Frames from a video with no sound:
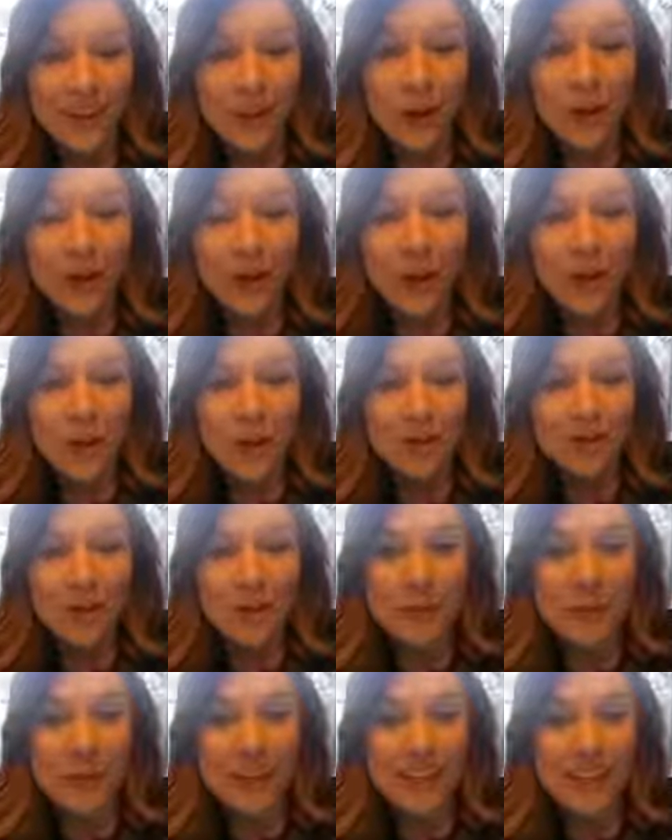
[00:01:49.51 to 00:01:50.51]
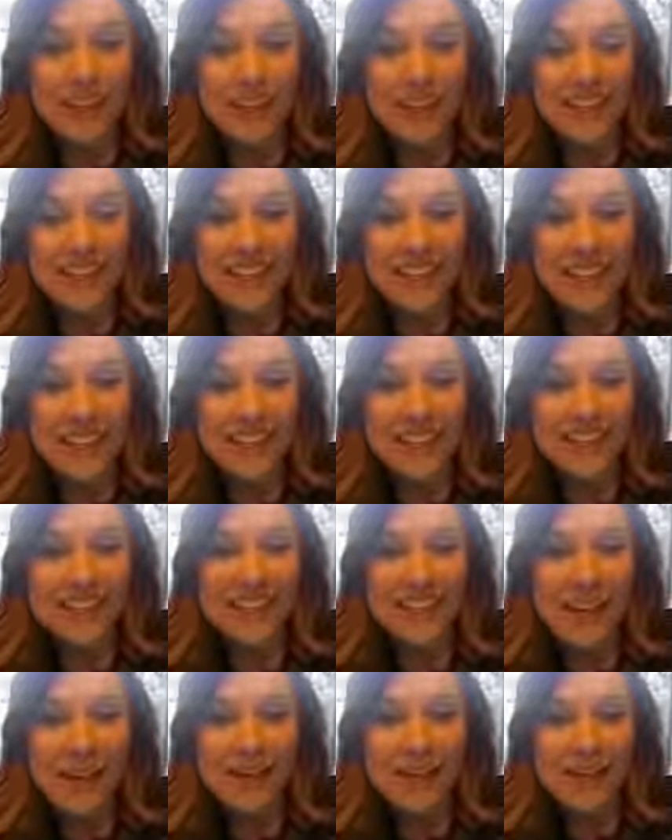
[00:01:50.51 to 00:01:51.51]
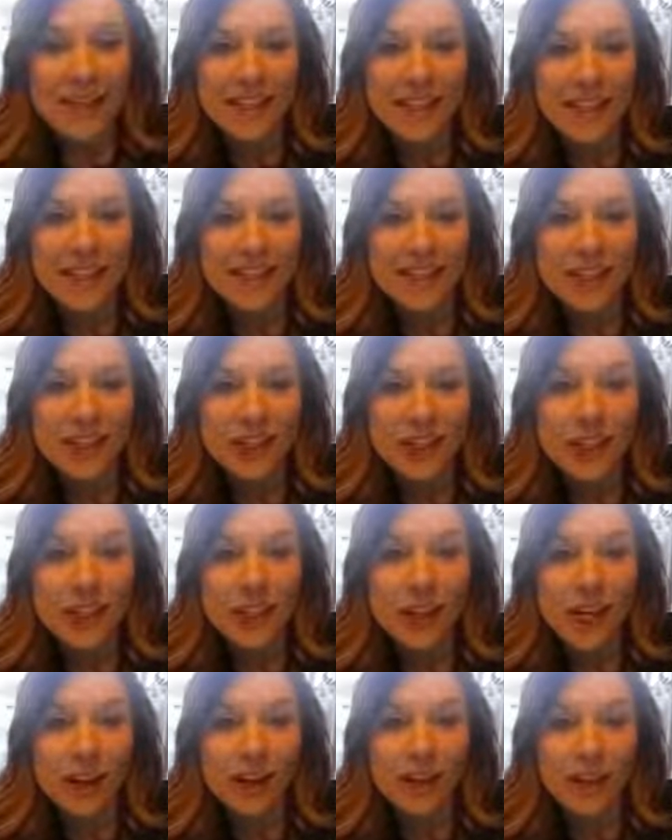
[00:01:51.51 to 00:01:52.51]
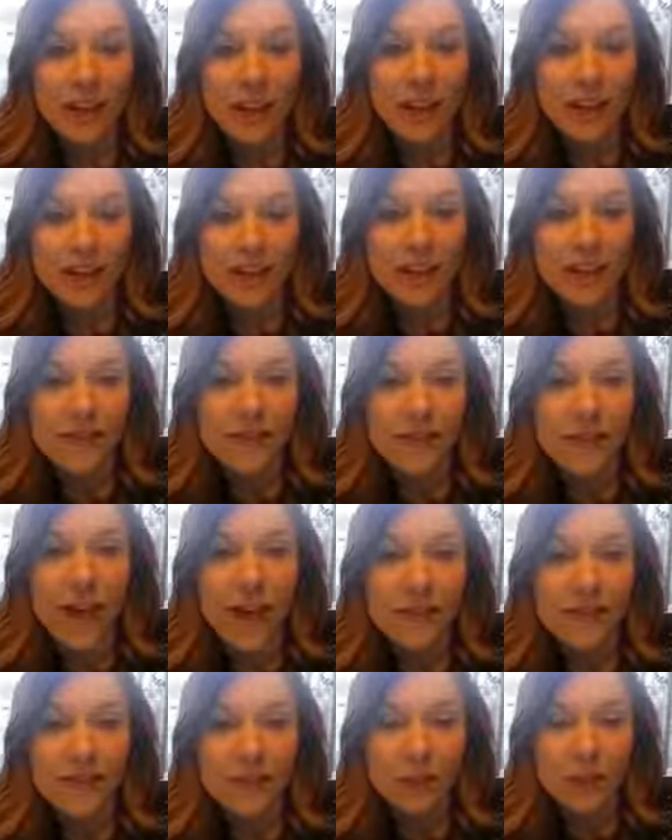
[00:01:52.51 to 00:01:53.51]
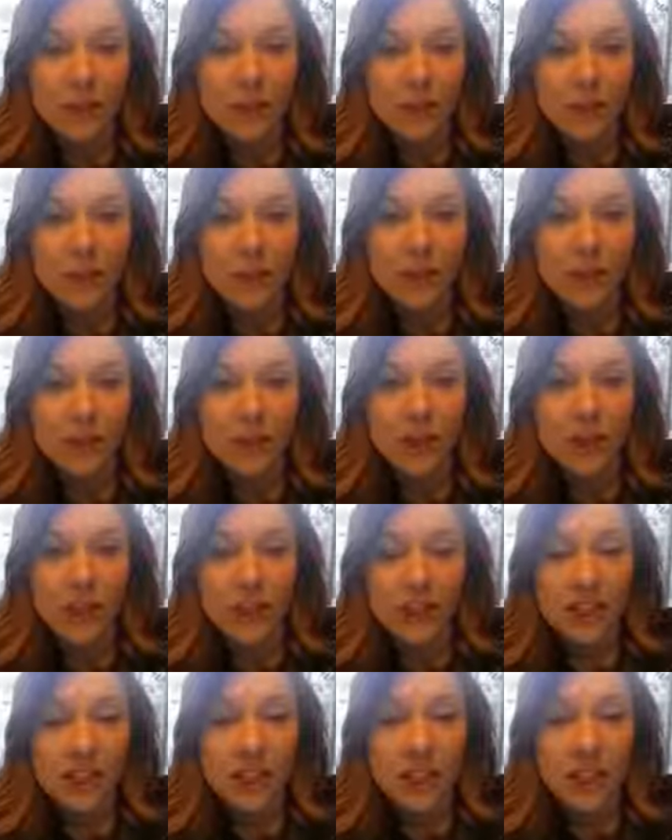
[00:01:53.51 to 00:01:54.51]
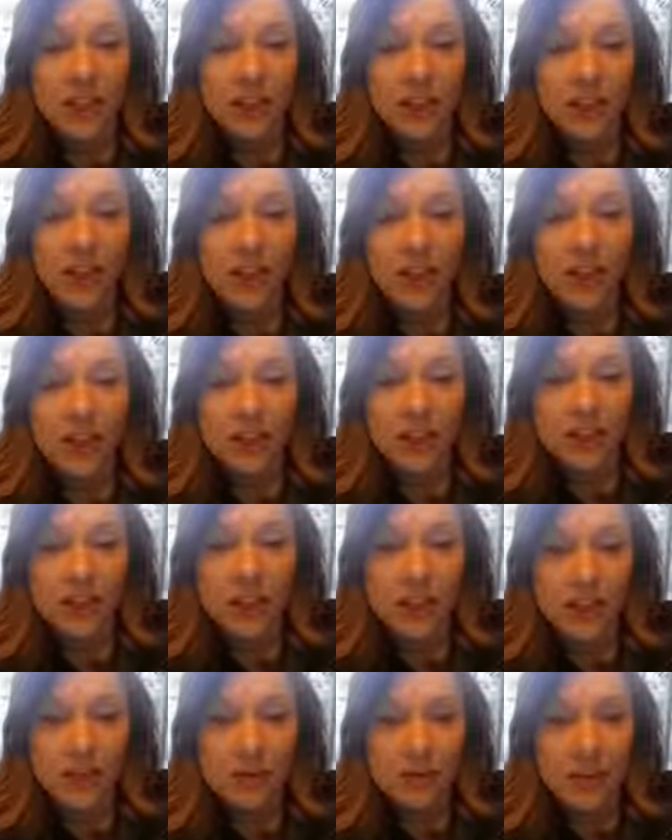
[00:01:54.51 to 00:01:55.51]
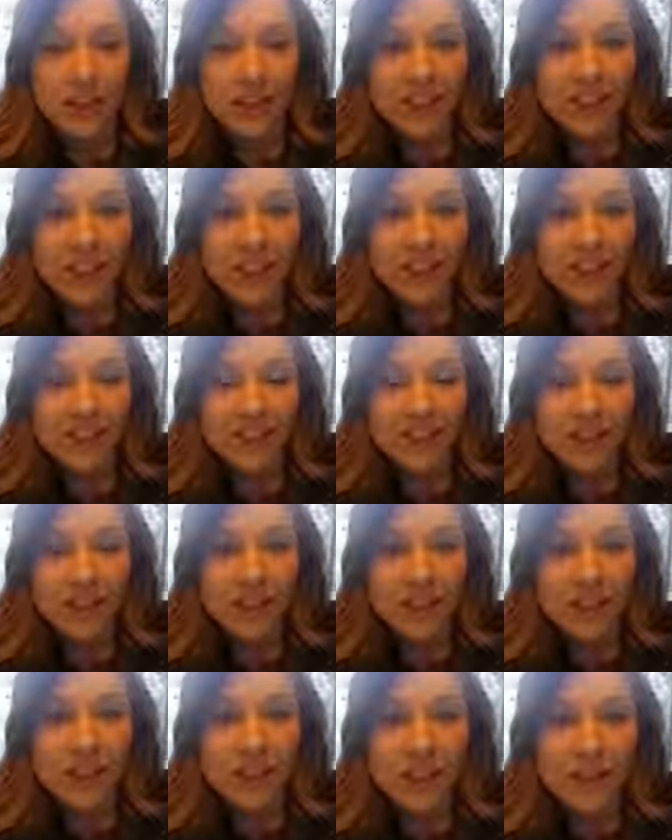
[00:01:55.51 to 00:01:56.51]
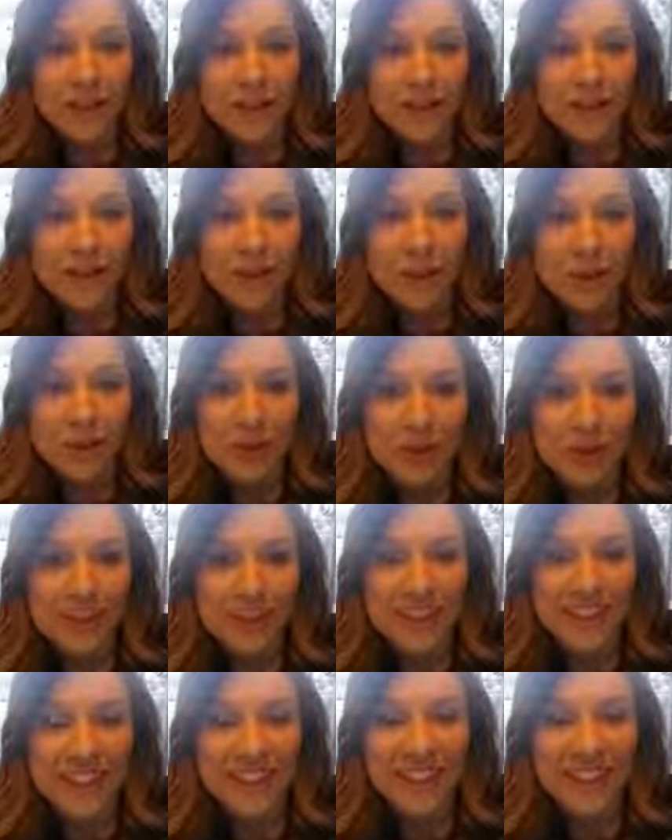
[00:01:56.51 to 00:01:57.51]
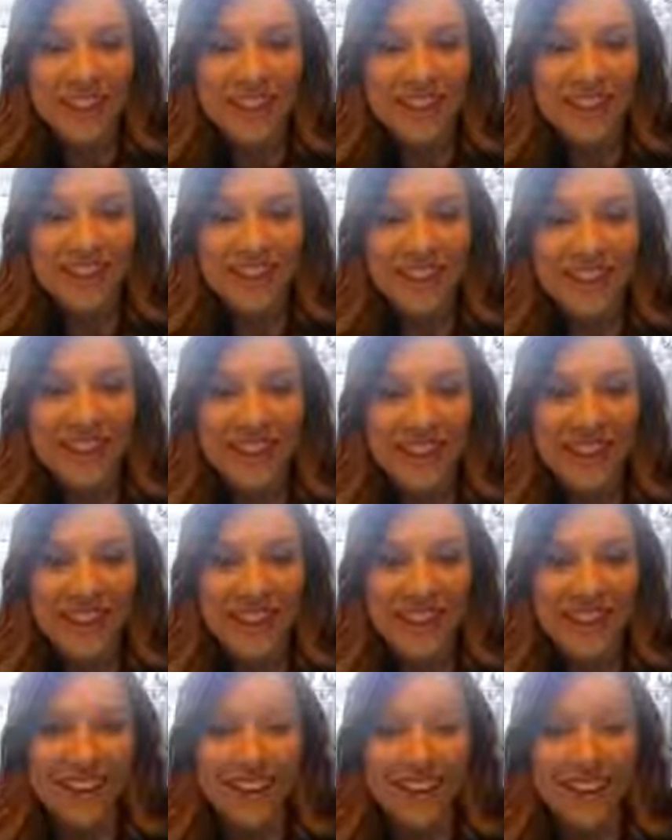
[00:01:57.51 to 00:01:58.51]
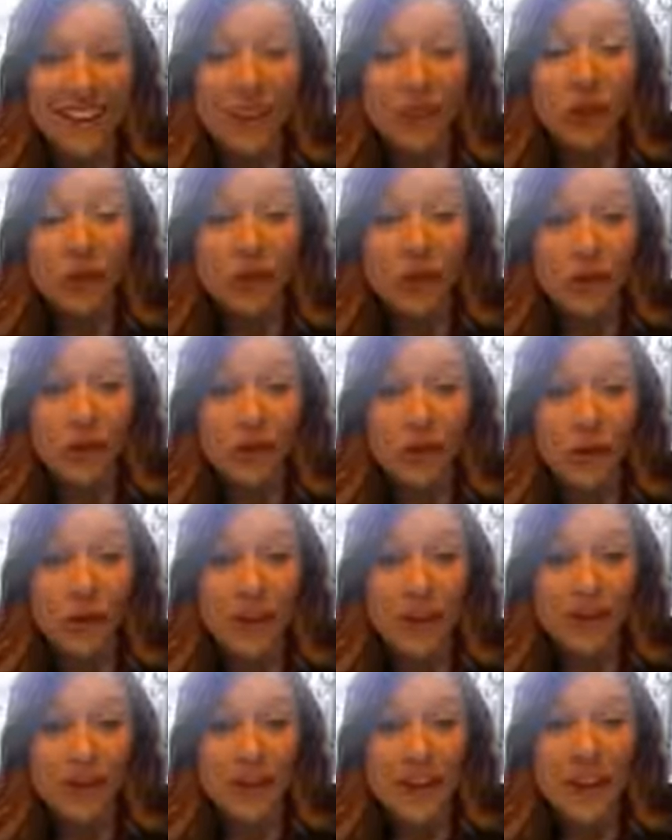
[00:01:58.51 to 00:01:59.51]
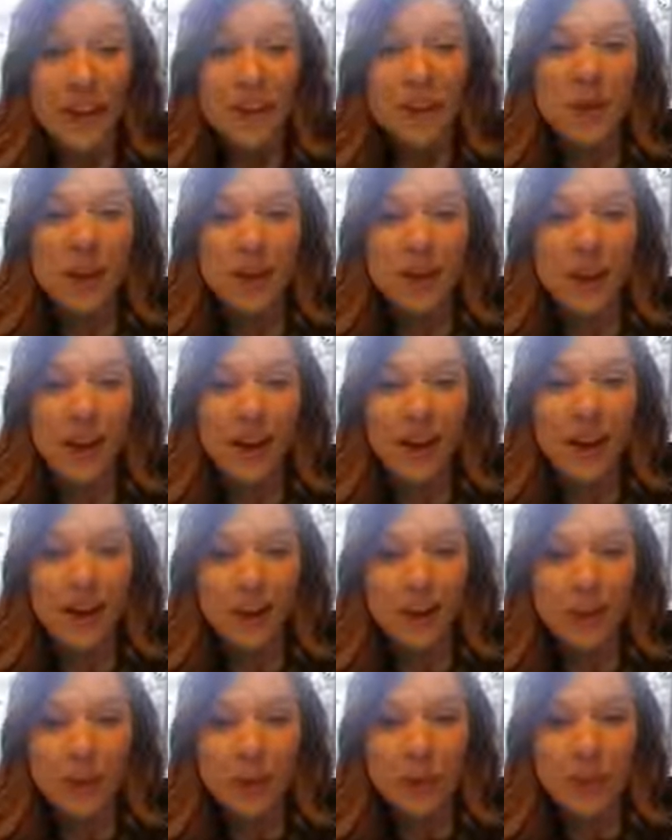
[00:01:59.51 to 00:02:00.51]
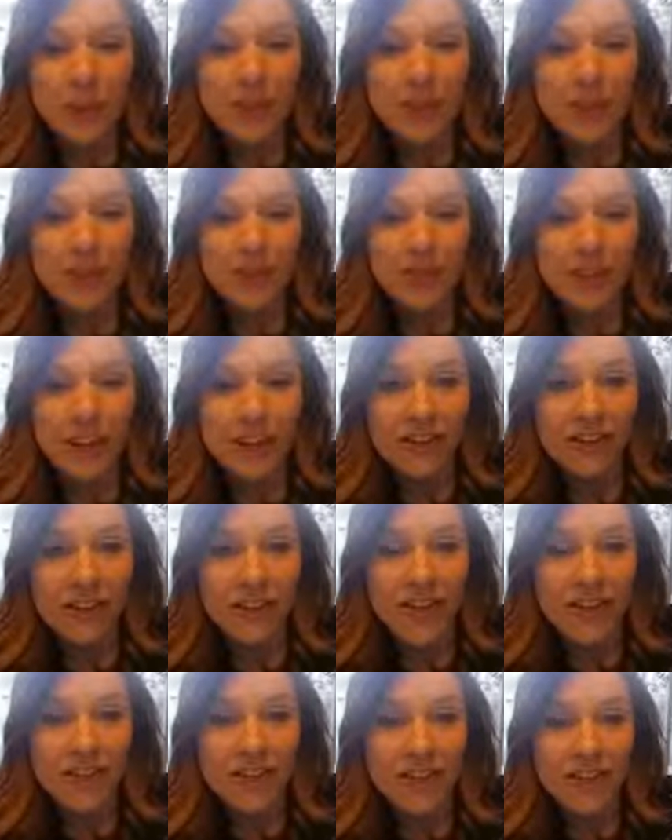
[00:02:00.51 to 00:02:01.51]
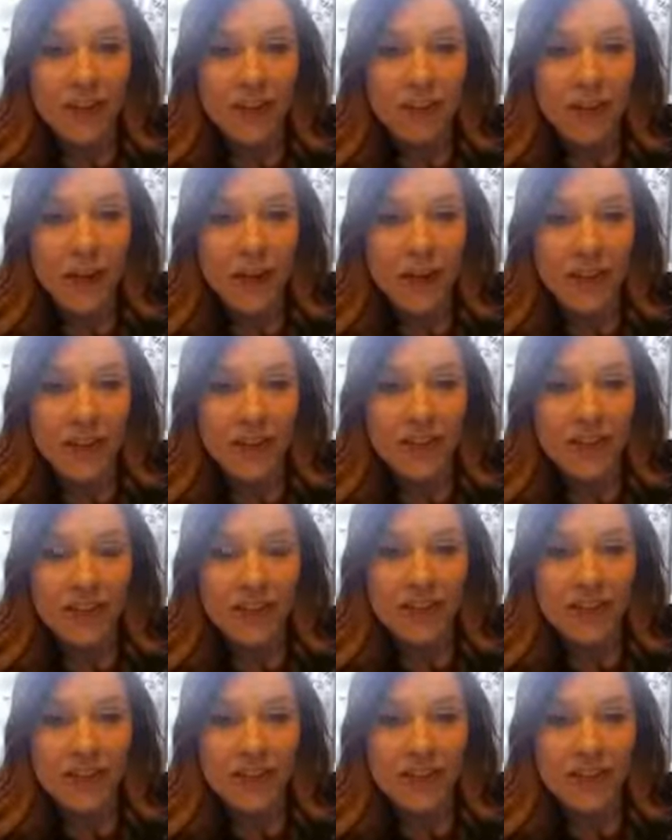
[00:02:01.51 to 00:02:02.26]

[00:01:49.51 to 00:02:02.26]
So I hope everybody takes the time today to share with at least five new people share the All In Nationwide Challenge, and share this opportunity. Use your form, family, occupation, recreation, and money.